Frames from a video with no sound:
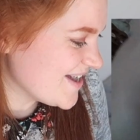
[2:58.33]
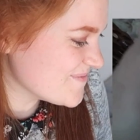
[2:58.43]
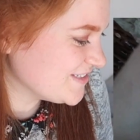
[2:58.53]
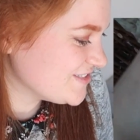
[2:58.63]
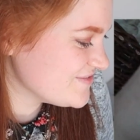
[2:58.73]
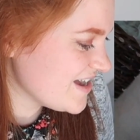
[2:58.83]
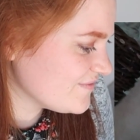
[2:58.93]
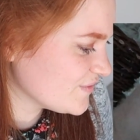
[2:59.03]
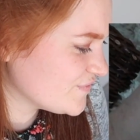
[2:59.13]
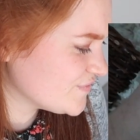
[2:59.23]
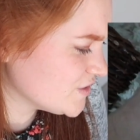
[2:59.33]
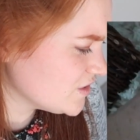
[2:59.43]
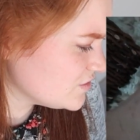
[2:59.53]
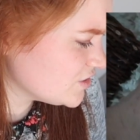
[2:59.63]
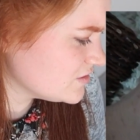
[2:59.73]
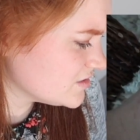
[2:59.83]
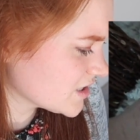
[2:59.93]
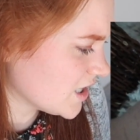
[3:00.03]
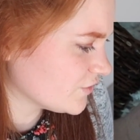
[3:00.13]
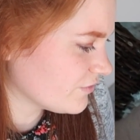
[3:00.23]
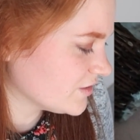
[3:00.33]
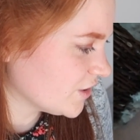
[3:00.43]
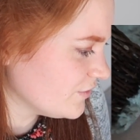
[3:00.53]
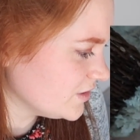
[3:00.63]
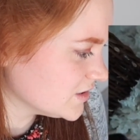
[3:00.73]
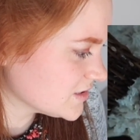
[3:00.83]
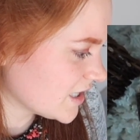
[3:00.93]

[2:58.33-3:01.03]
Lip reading: And we do have a few chews scattered around. I don't think there's